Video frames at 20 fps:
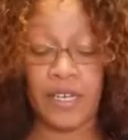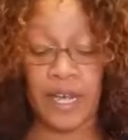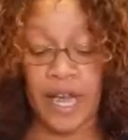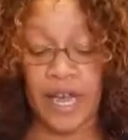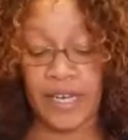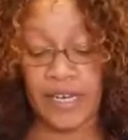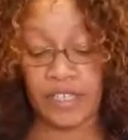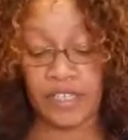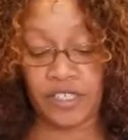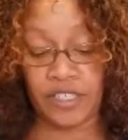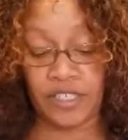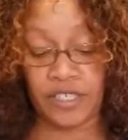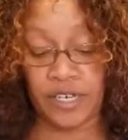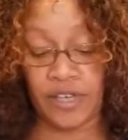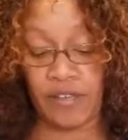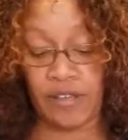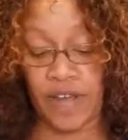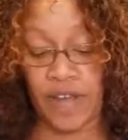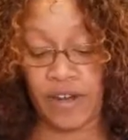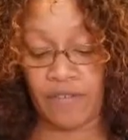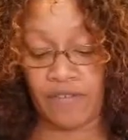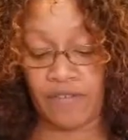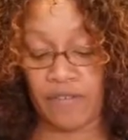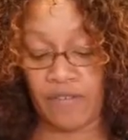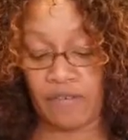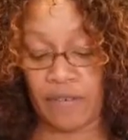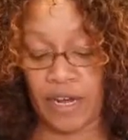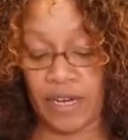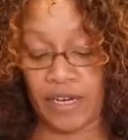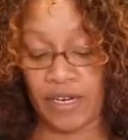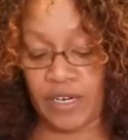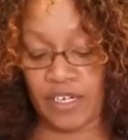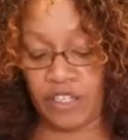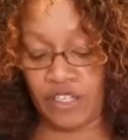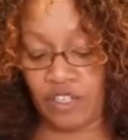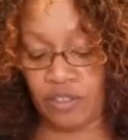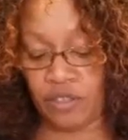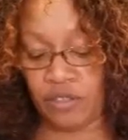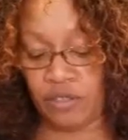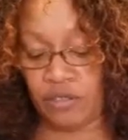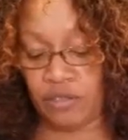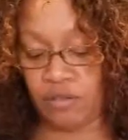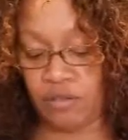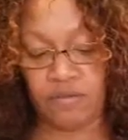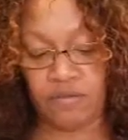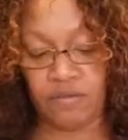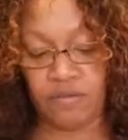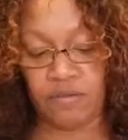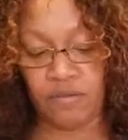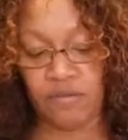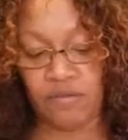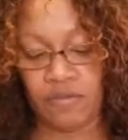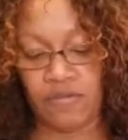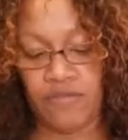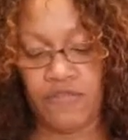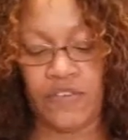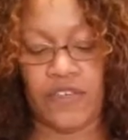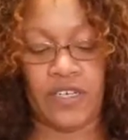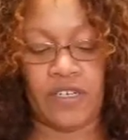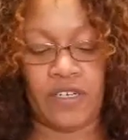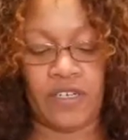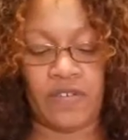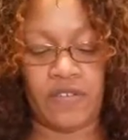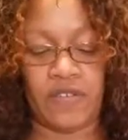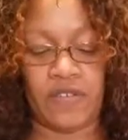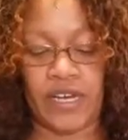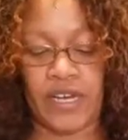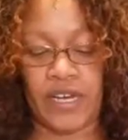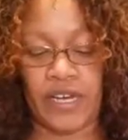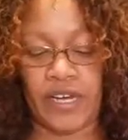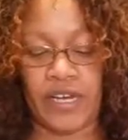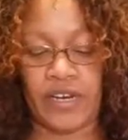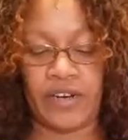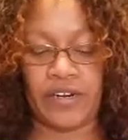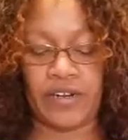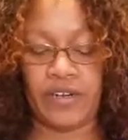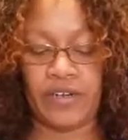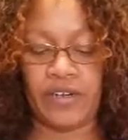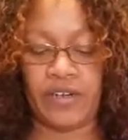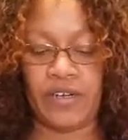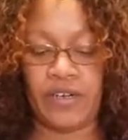I can just tell that from my initial feel of the hair.